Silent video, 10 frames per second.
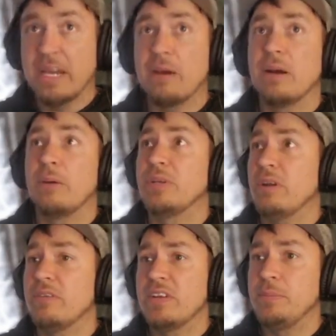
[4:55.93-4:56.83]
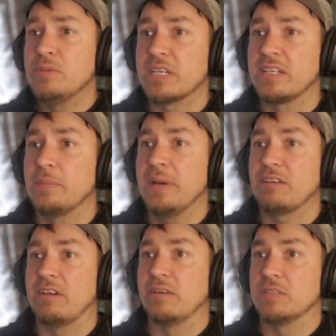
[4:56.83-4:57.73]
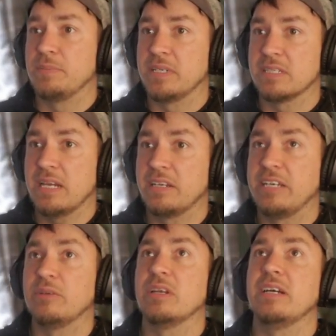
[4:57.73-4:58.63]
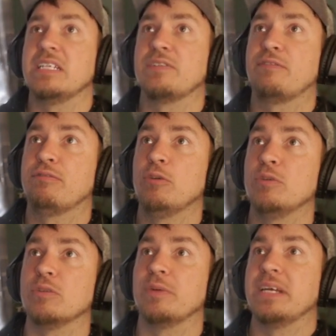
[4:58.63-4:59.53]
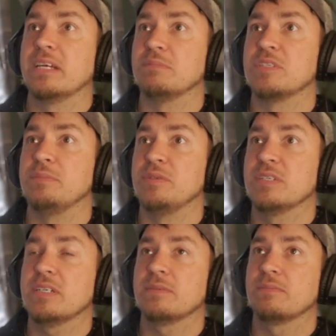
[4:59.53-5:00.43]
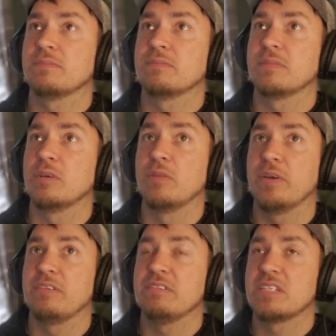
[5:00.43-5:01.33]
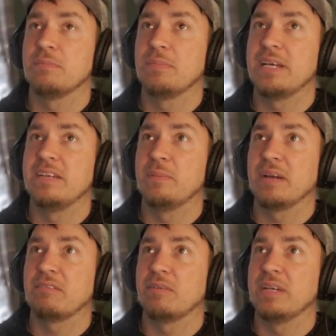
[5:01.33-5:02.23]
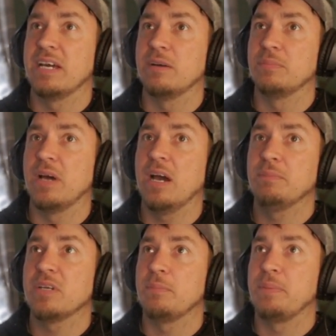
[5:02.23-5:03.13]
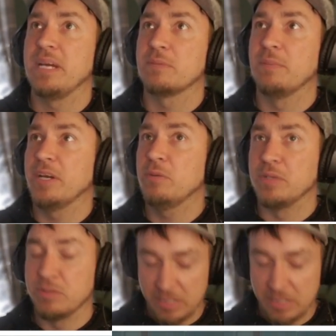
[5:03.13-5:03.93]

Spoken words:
Now, we don't have any music in the background because Anarchy Online is frugal when it comes to music. Although there is some playing in the background now. But I'm going to pick my own